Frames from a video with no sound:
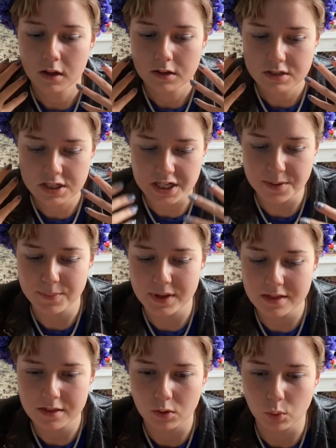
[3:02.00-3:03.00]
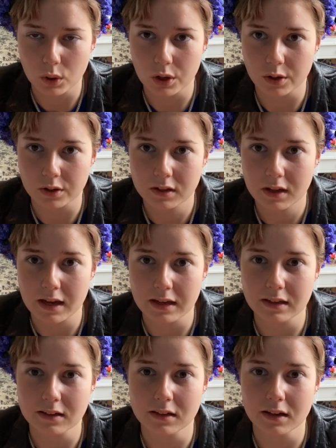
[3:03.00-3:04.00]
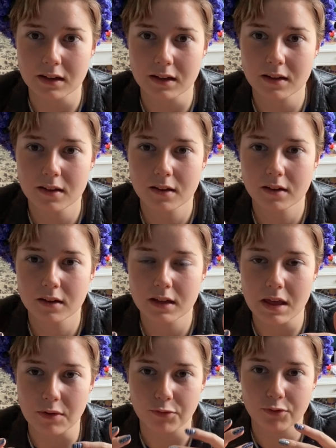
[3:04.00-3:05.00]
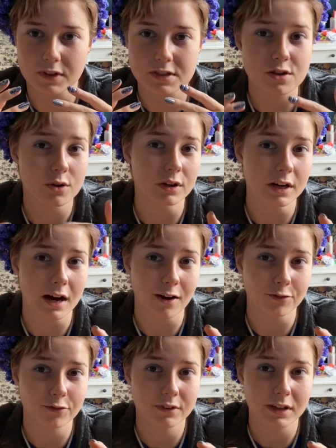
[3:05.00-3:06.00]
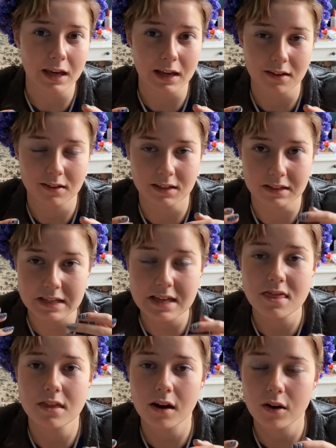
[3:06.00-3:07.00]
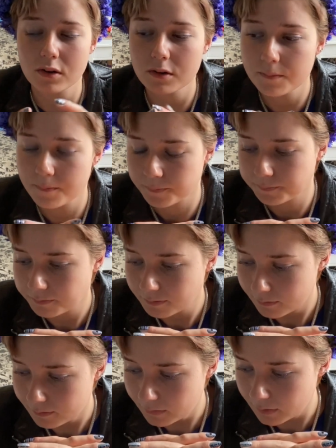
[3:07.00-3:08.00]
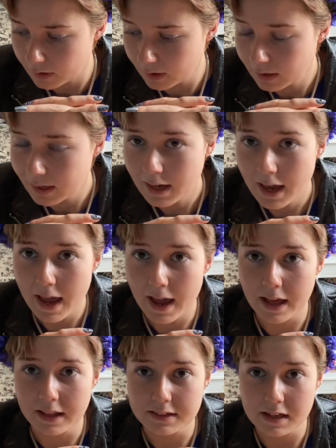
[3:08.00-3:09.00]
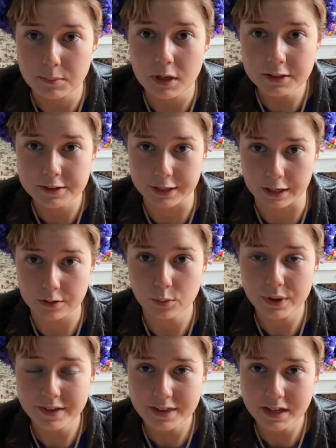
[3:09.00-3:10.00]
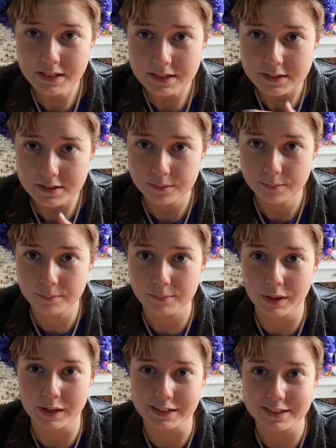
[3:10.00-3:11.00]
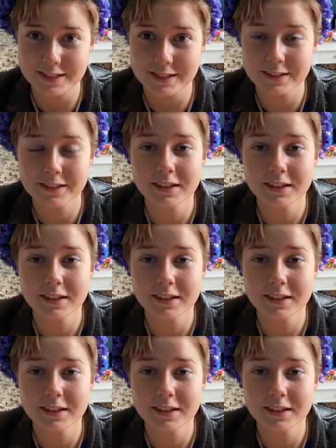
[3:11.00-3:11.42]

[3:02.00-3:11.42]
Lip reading: ship in their work and if it's good enough, get it in there. And I'm not done with it, but